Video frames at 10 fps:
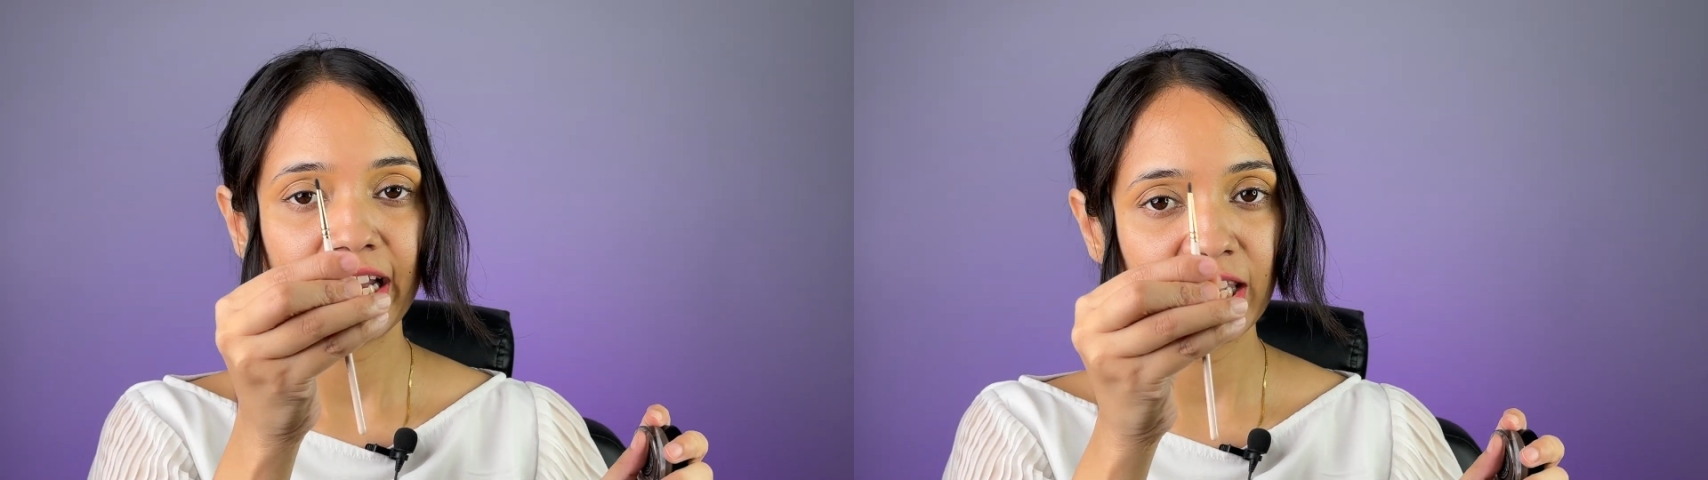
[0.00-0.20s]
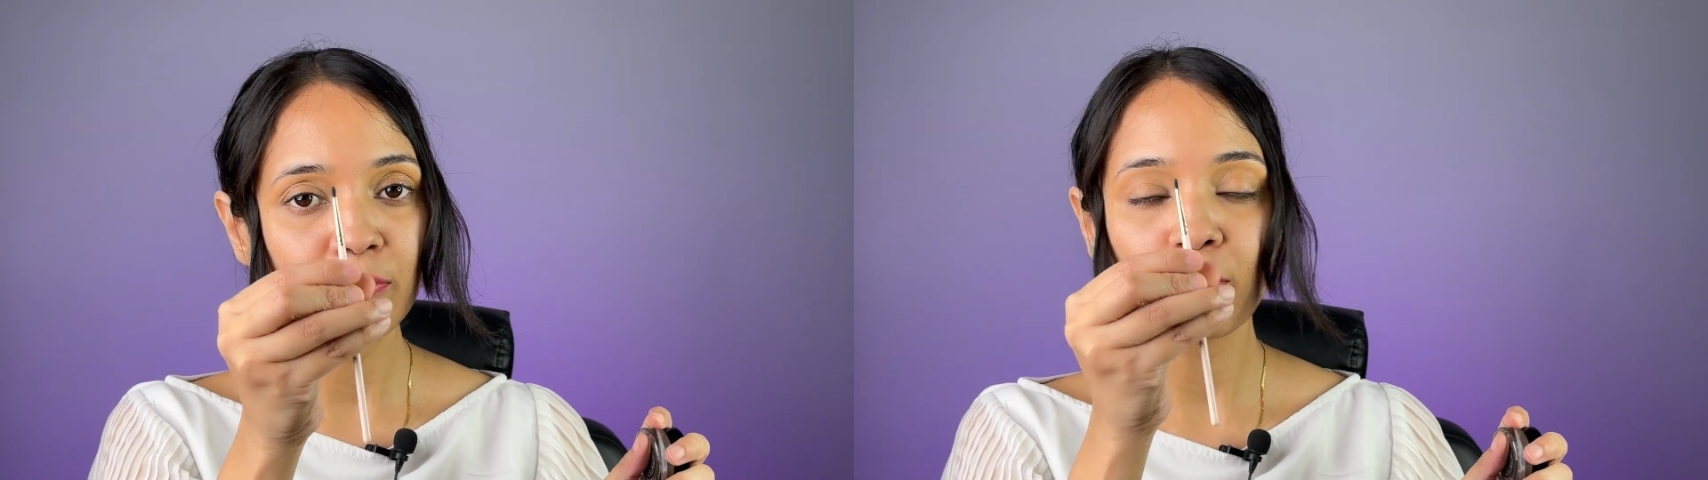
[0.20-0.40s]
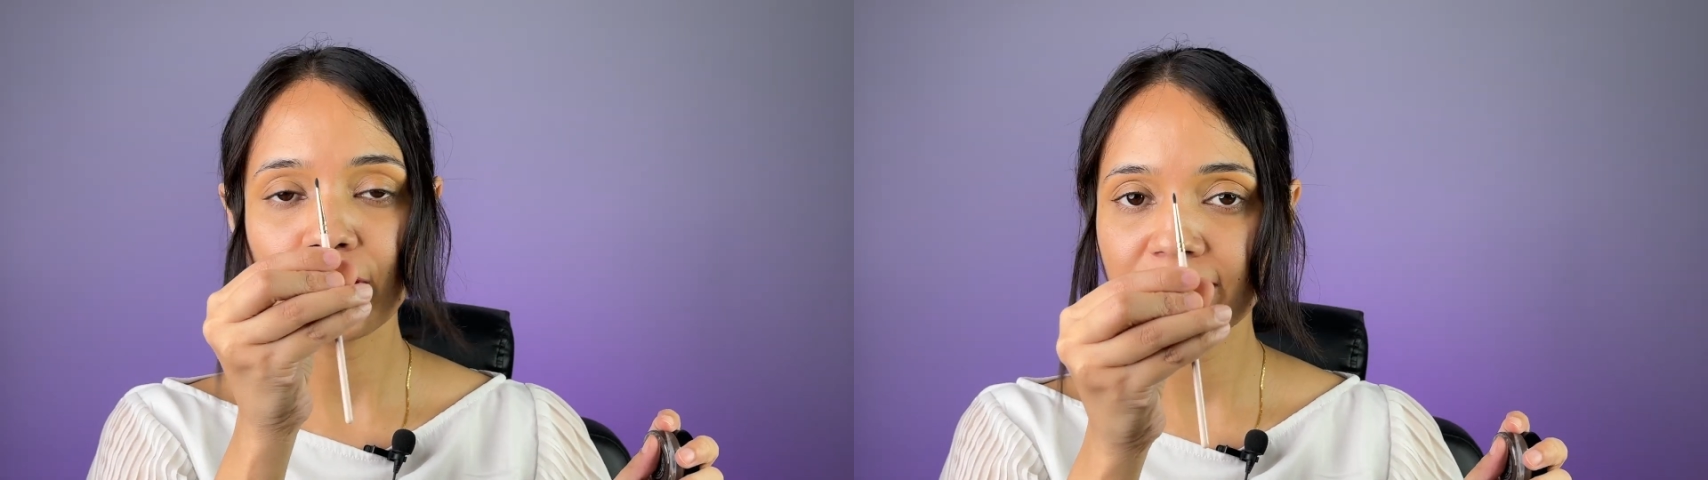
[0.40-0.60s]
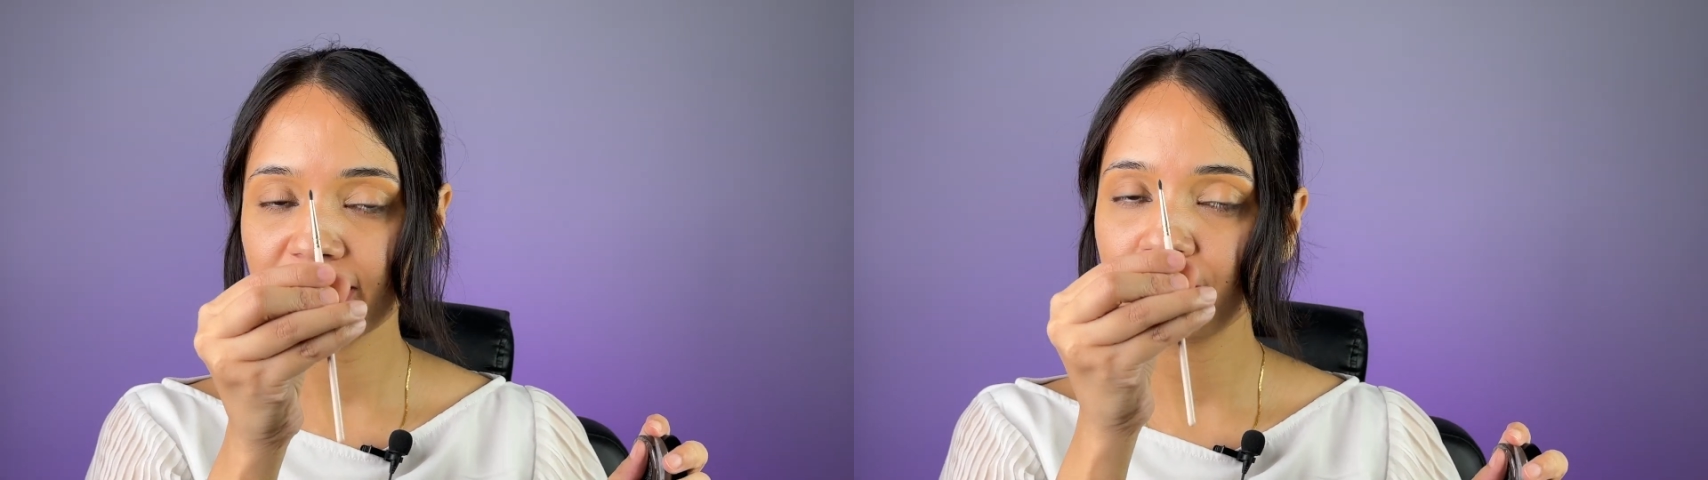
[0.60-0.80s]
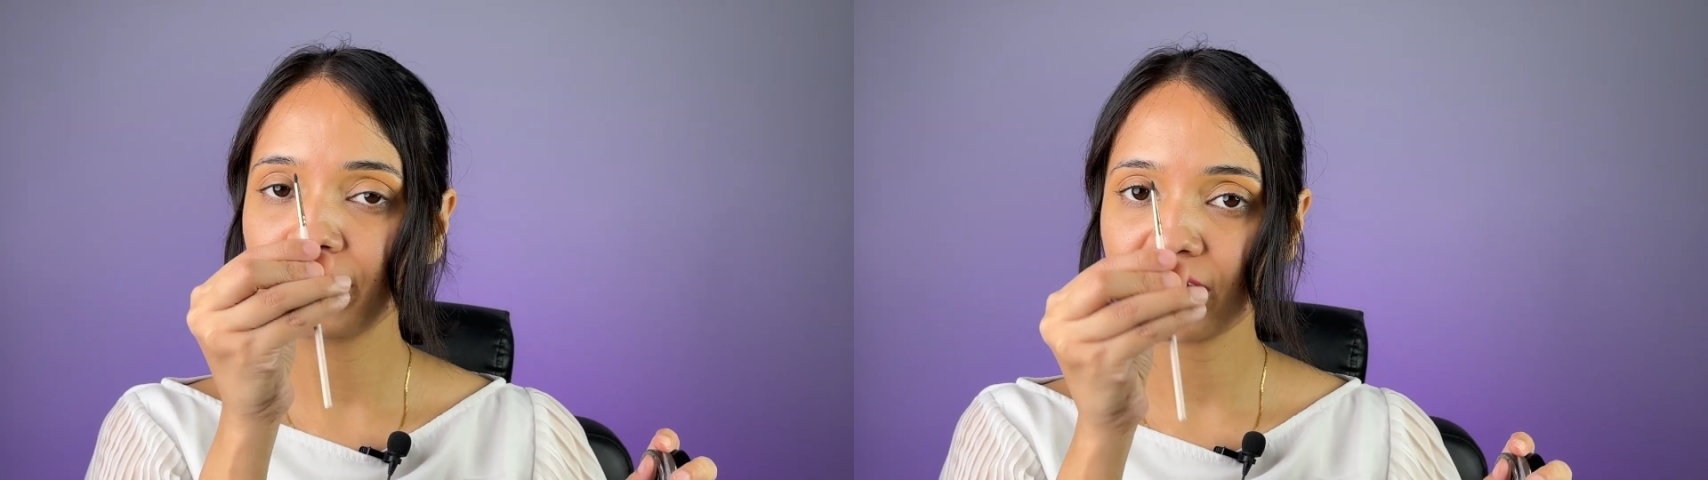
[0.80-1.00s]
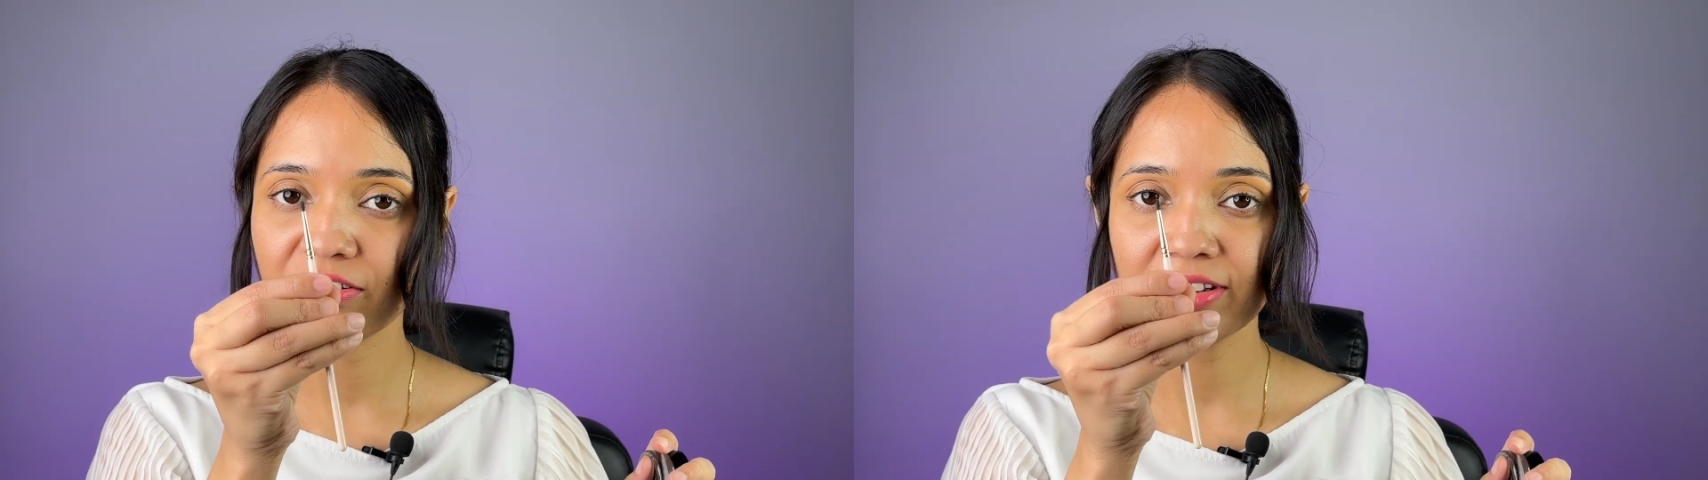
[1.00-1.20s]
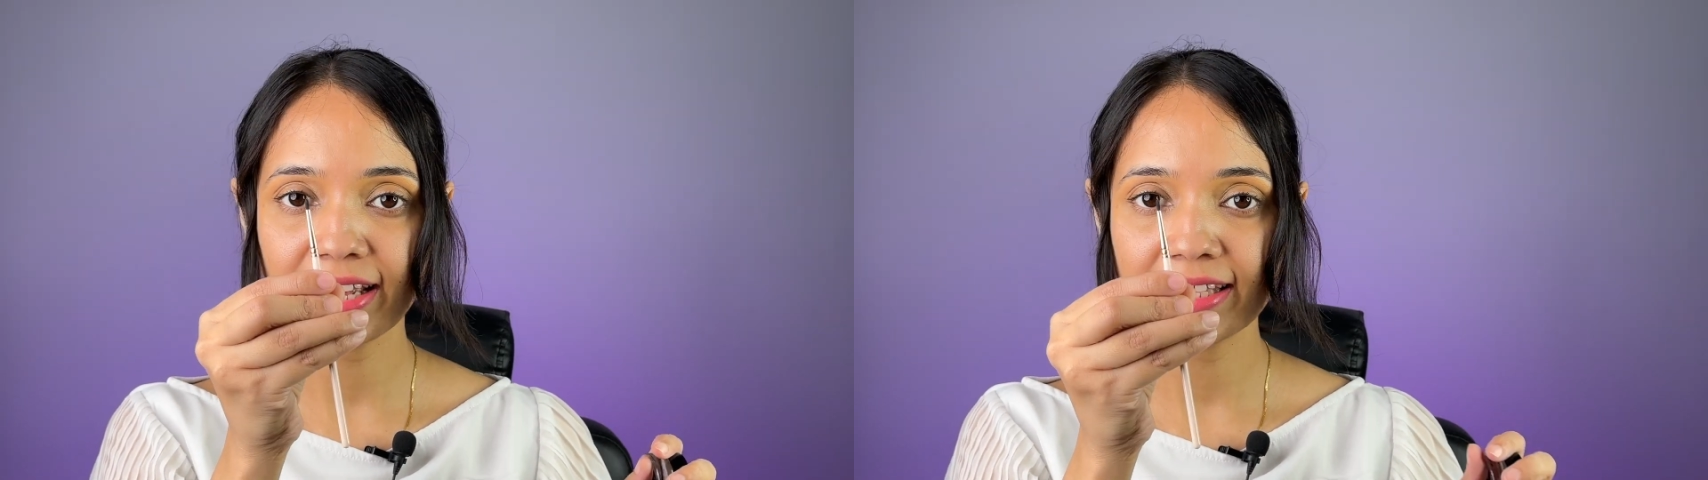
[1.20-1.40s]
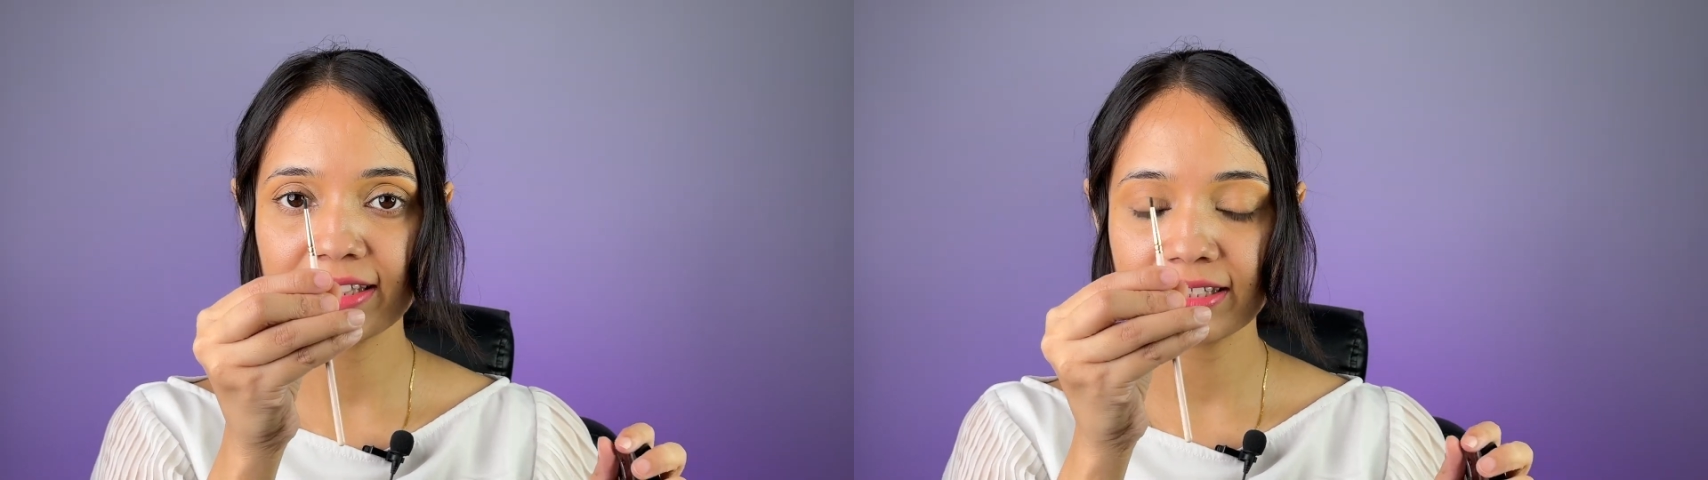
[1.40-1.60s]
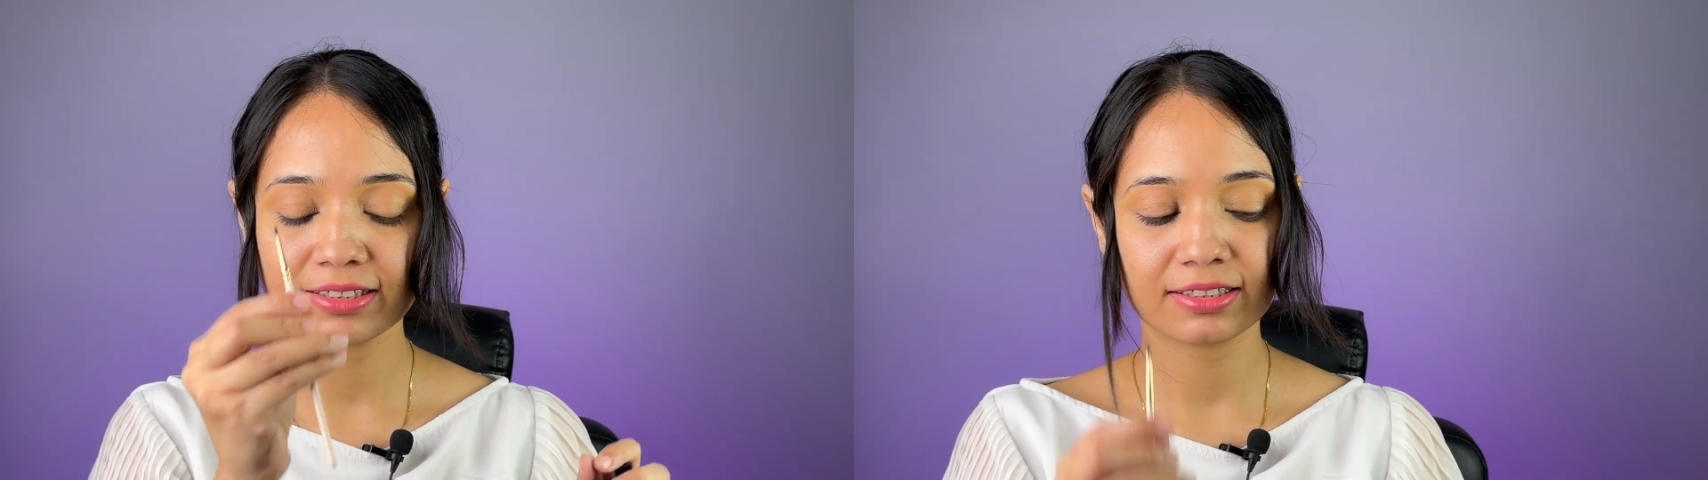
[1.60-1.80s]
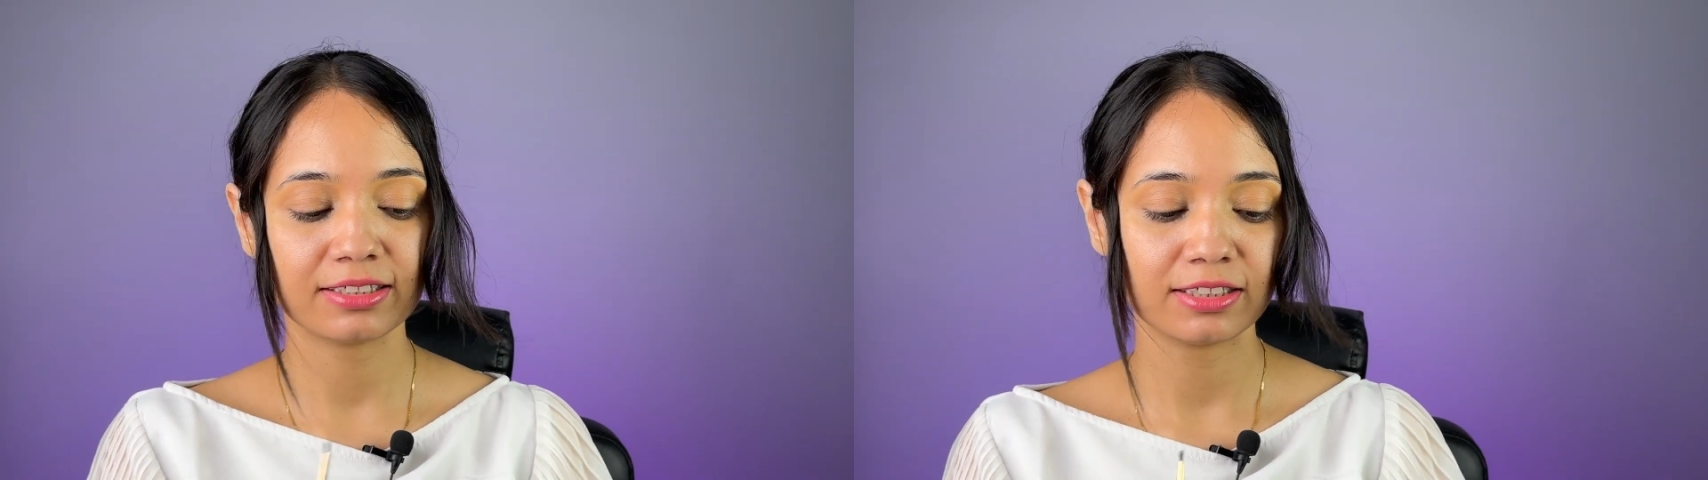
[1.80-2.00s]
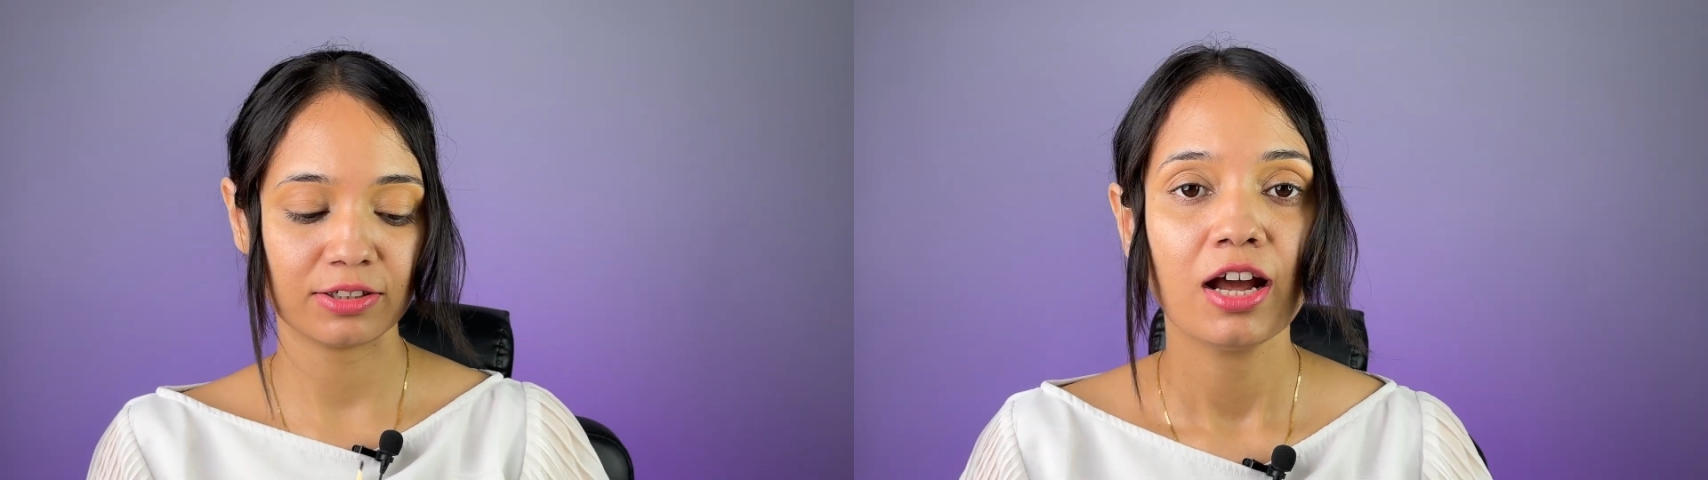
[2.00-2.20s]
any pointed brush like this.